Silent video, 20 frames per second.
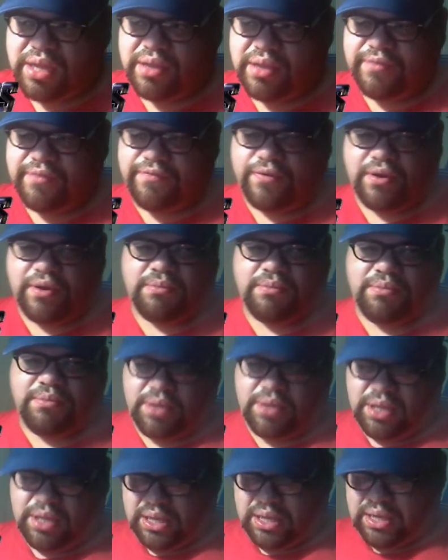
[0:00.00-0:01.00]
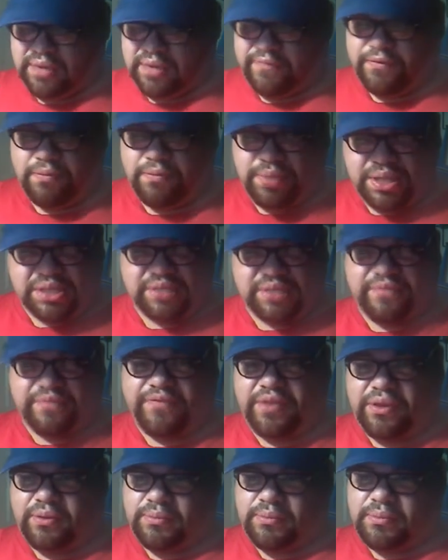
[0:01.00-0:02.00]
eh, from uh, from
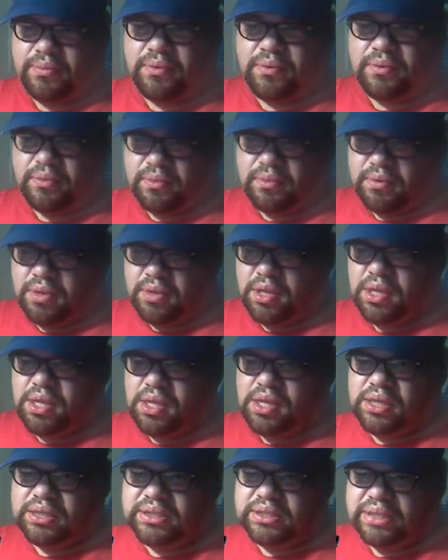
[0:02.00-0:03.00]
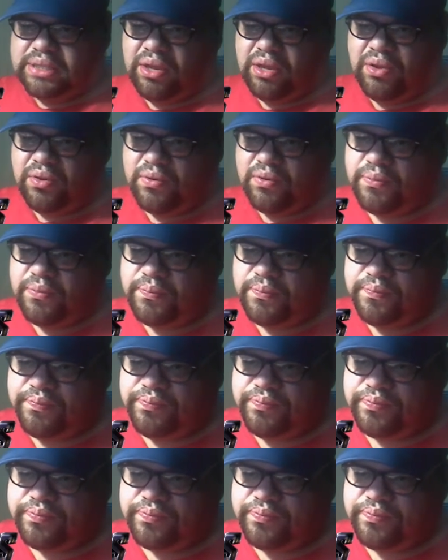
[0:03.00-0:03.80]
this film. So,